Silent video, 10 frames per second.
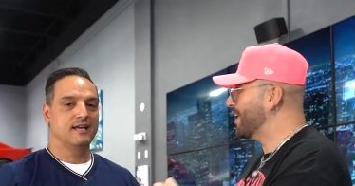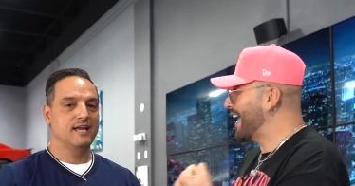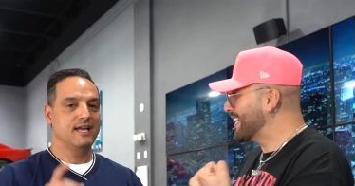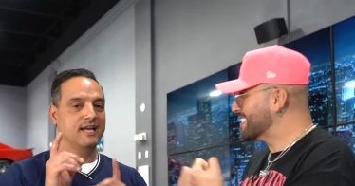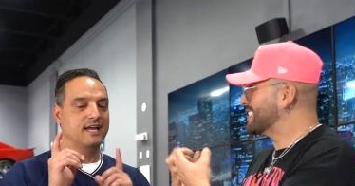
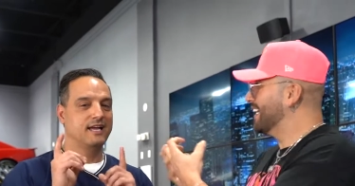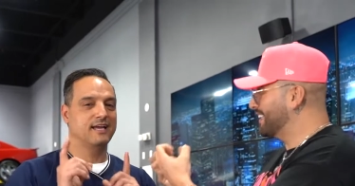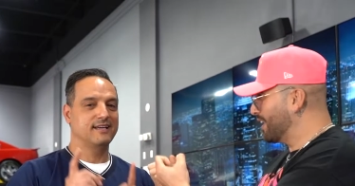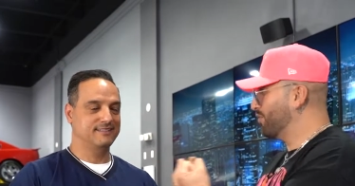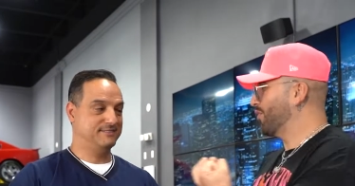Speaker 1: getting
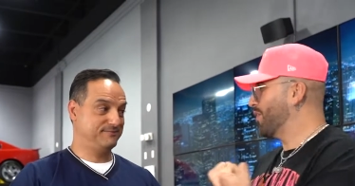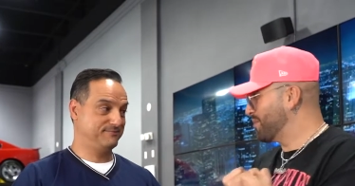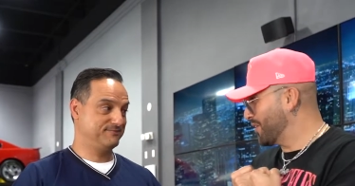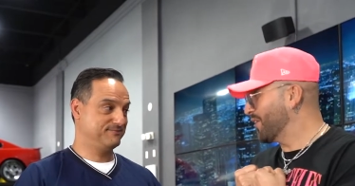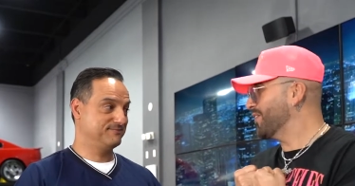something
Speaker 2: from,
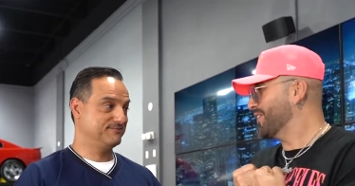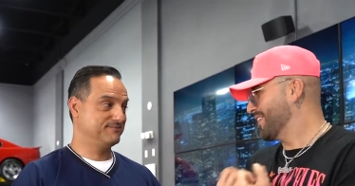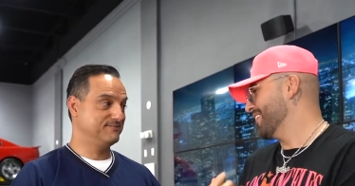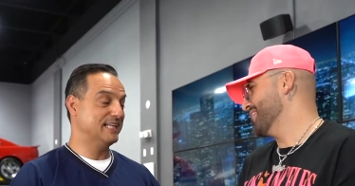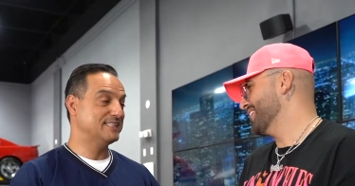you know?
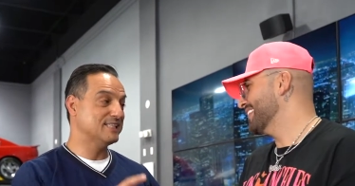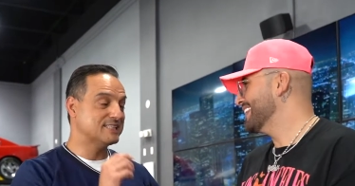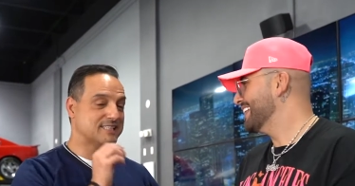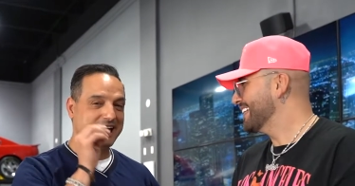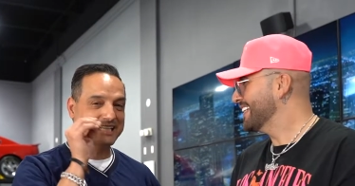This
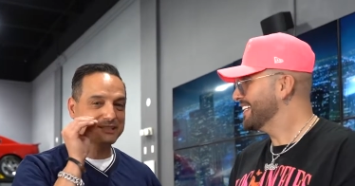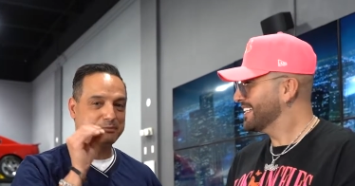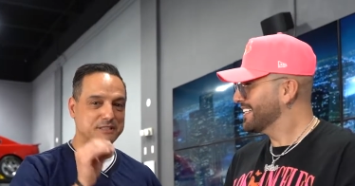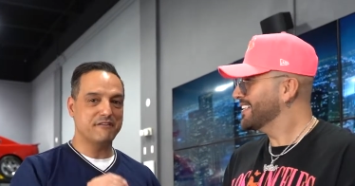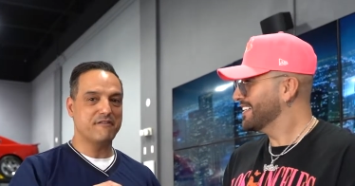is
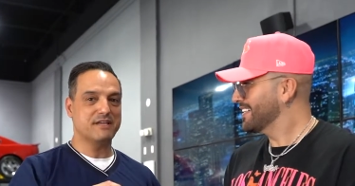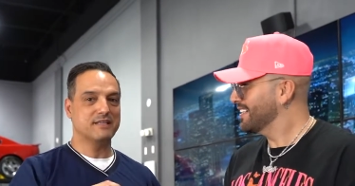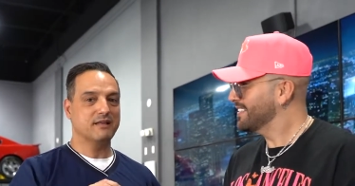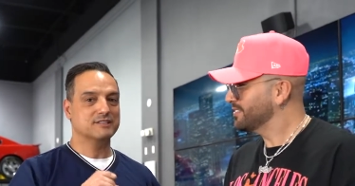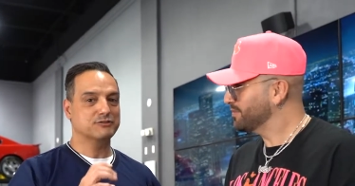specific,
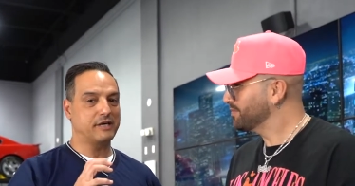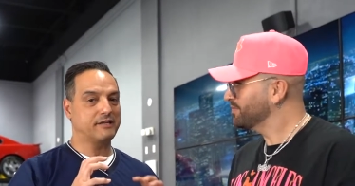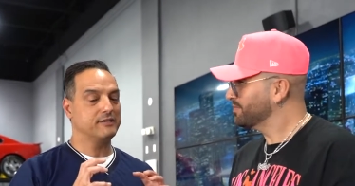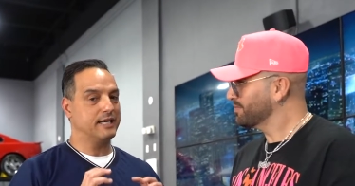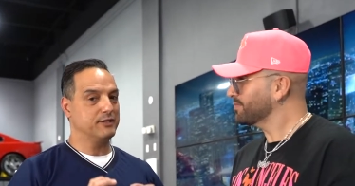the
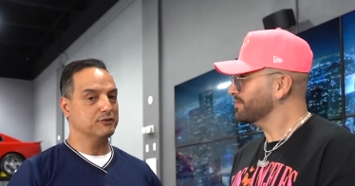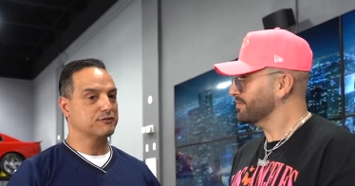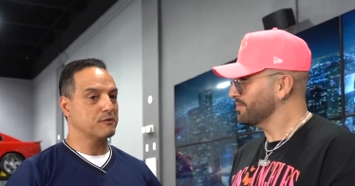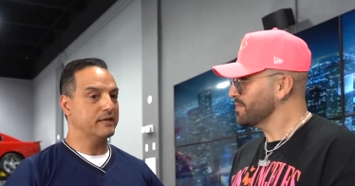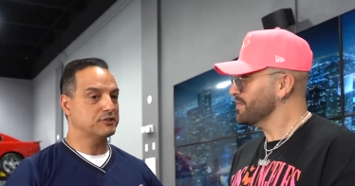strategy that I use
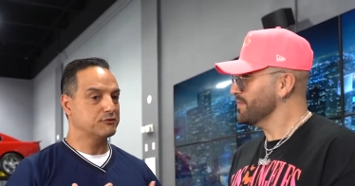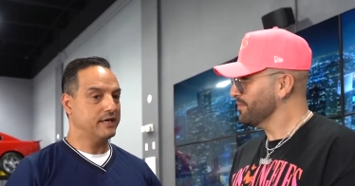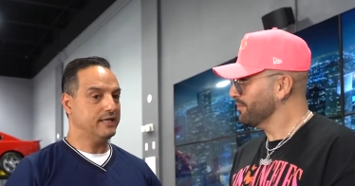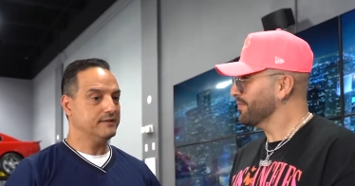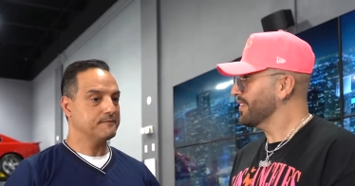for my
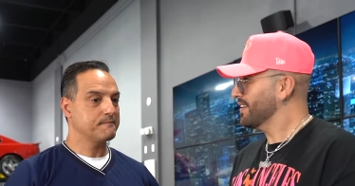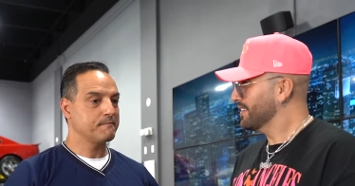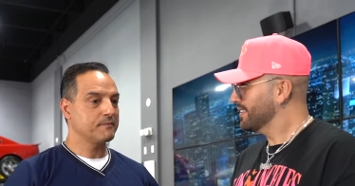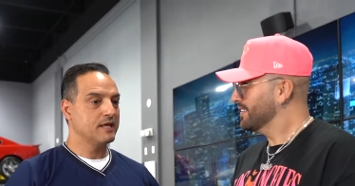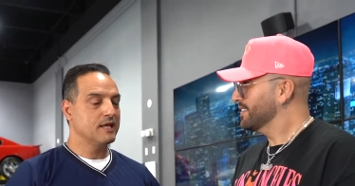trading.
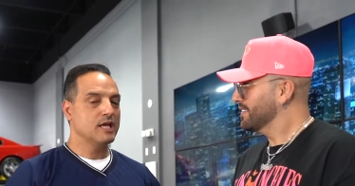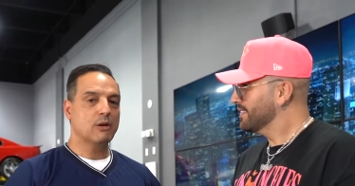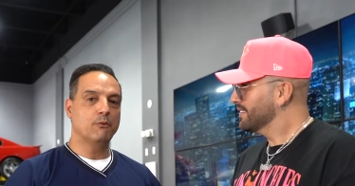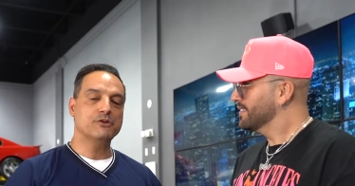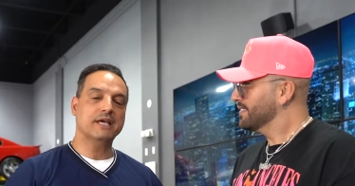
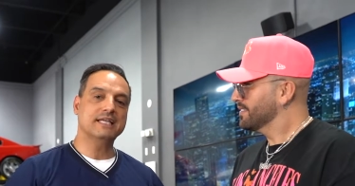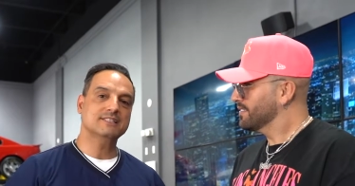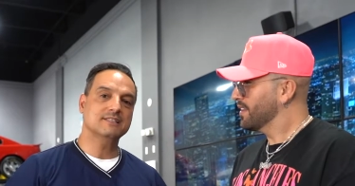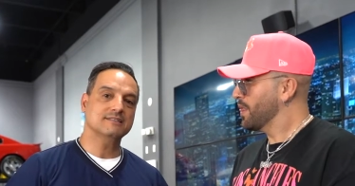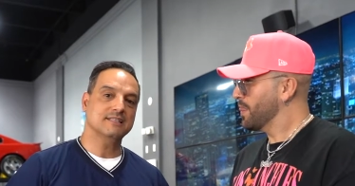When you're getting
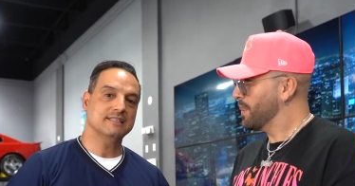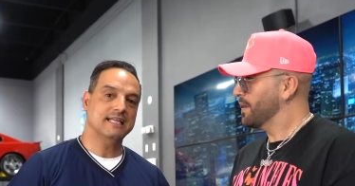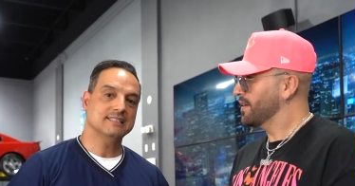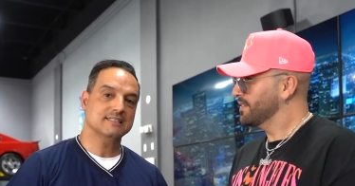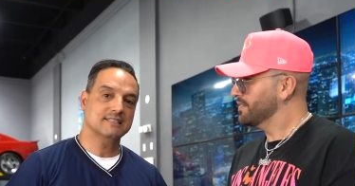something that
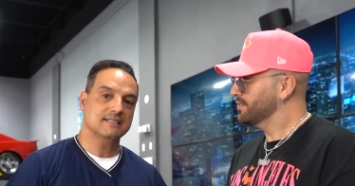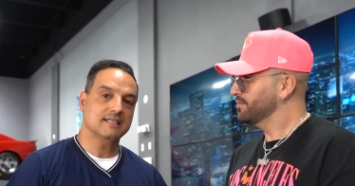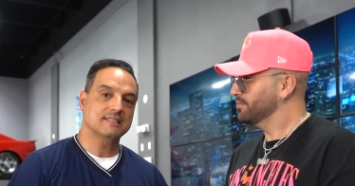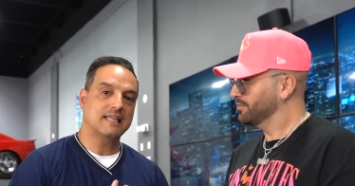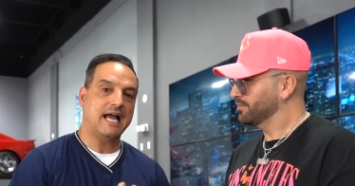is
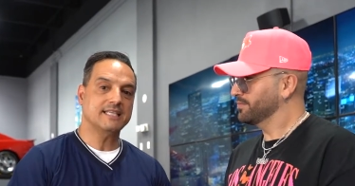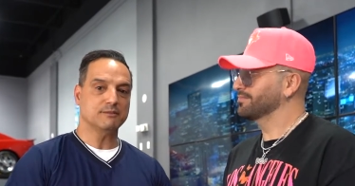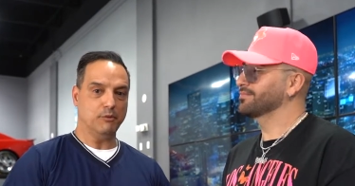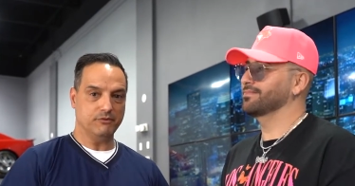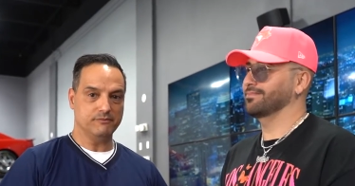
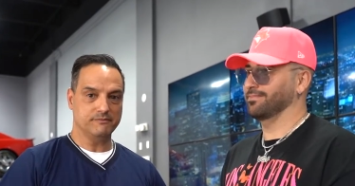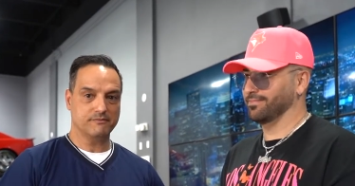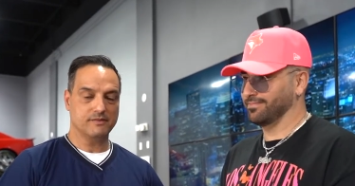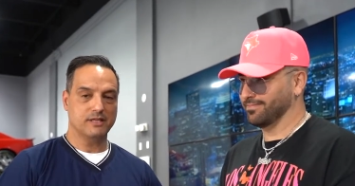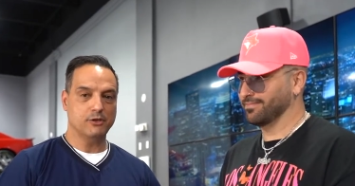tangible,
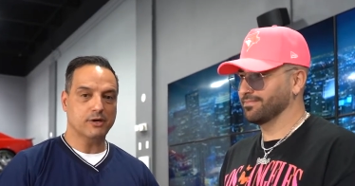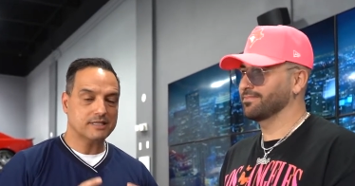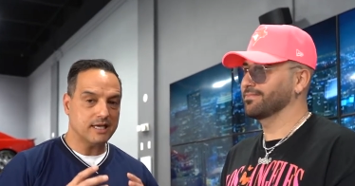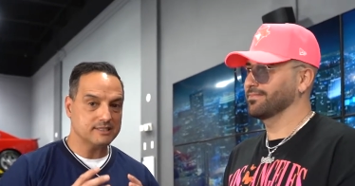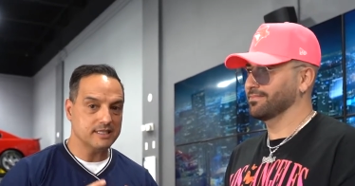you're
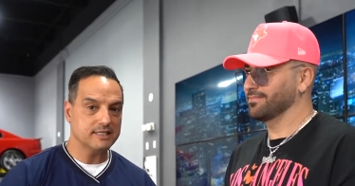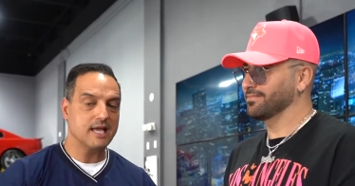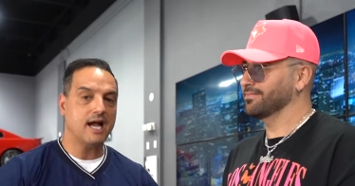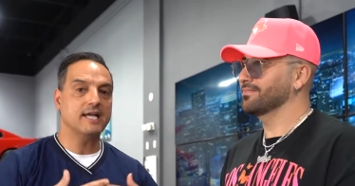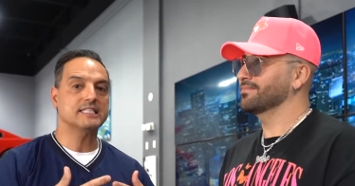attaching a
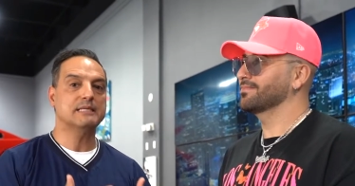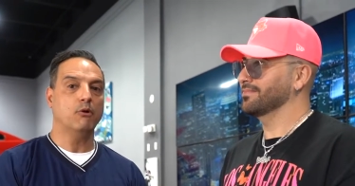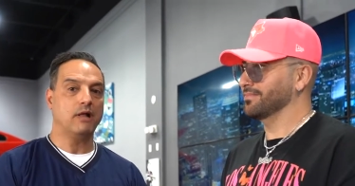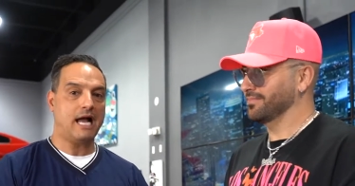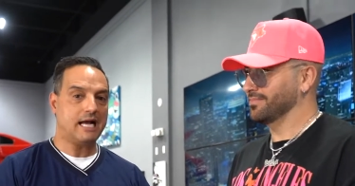
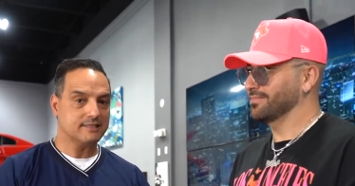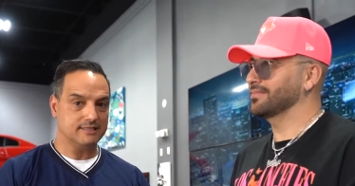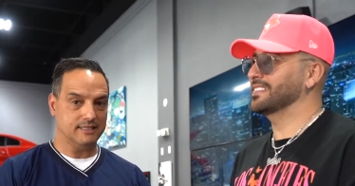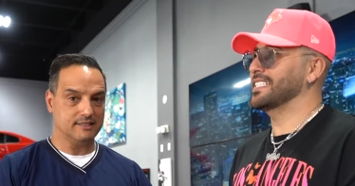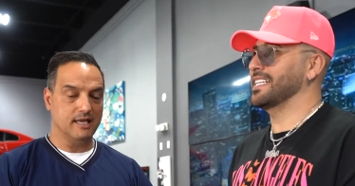tangible
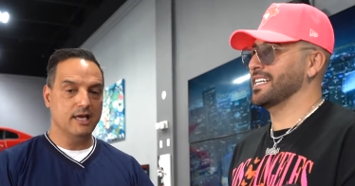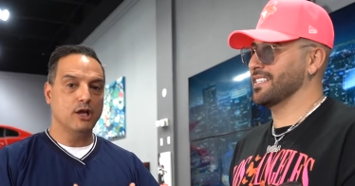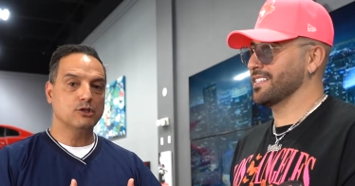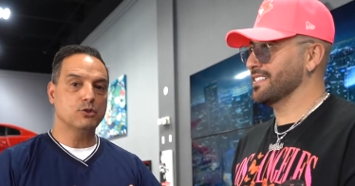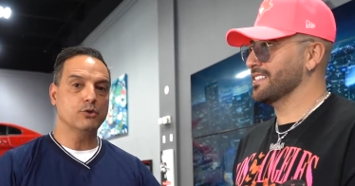asset
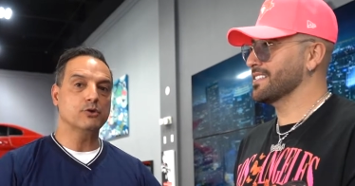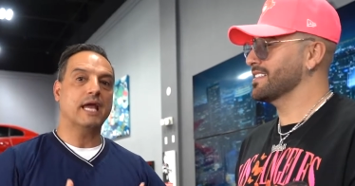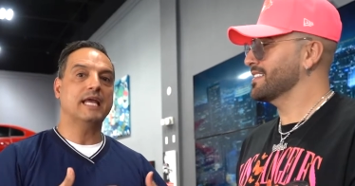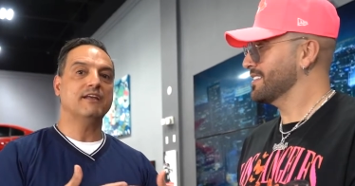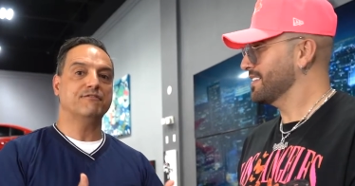yes. to your
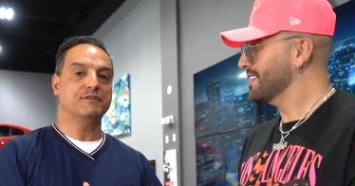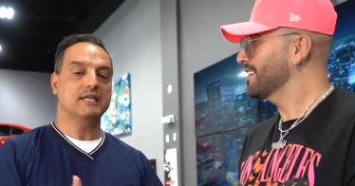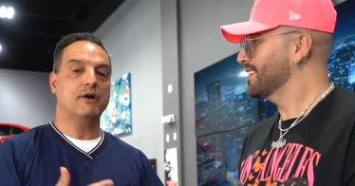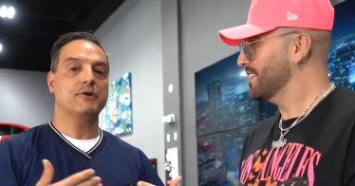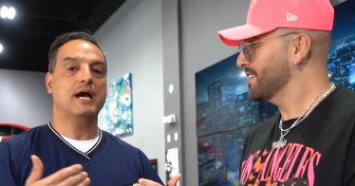NFT.
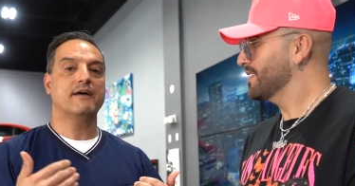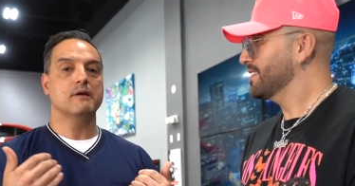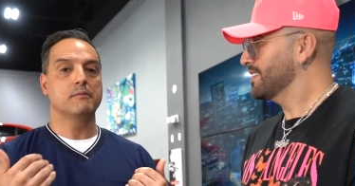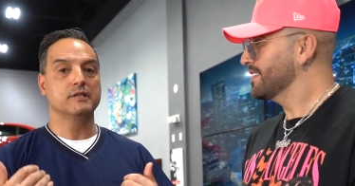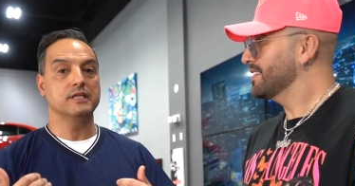Now you have
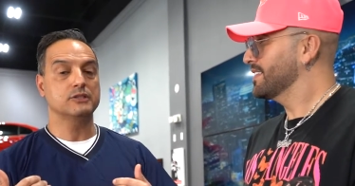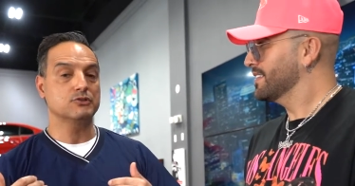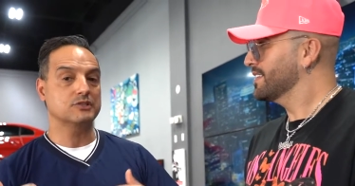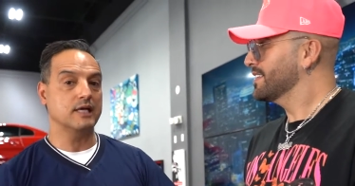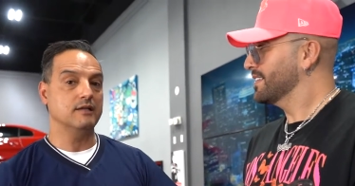the ability to
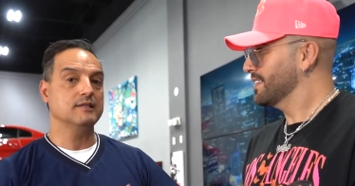sell